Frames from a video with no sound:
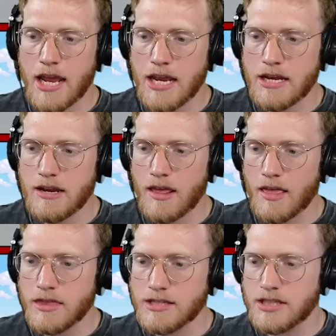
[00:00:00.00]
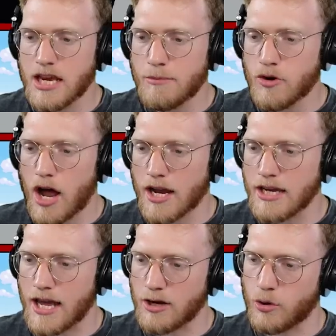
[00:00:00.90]
in the Team
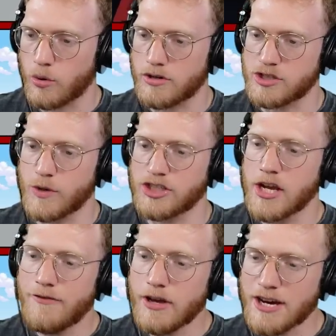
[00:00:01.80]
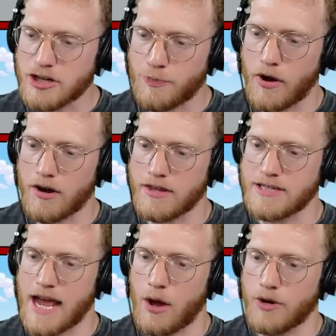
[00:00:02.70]
Rocket headquarters, which if you guys are part of the
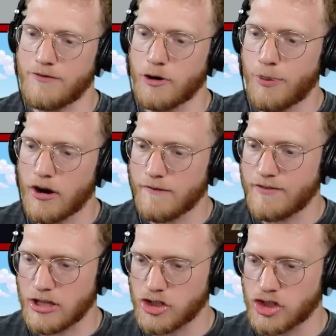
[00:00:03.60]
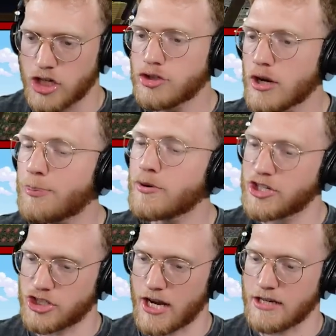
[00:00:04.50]
town, if you're part of the village, you should
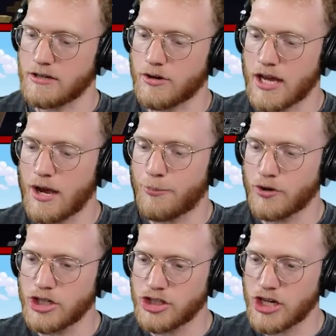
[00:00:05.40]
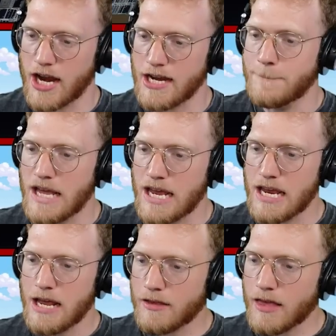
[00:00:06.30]
appreciate, okay? Appreciate appreciate
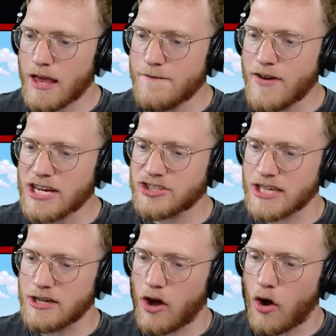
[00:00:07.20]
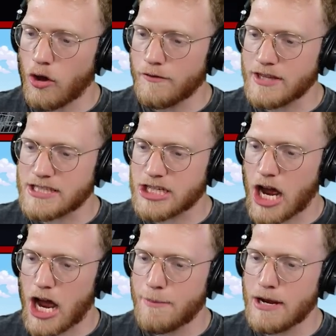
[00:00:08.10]
me investing all of this
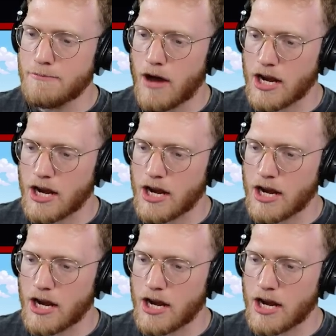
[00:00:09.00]
time and